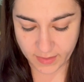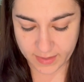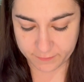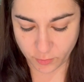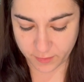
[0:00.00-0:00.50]

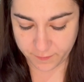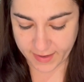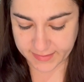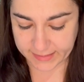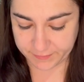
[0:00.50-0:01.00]
and I've got the
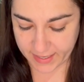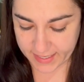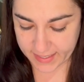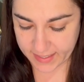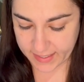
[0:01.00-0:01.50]
factors of
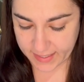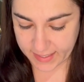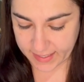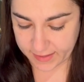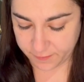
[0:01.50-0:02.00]
A
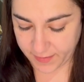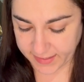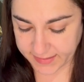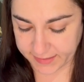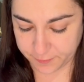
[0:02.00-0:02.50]
and the
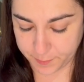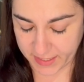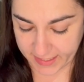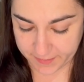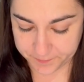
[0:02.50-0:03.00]
factors of
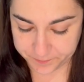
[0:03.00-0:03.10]
B.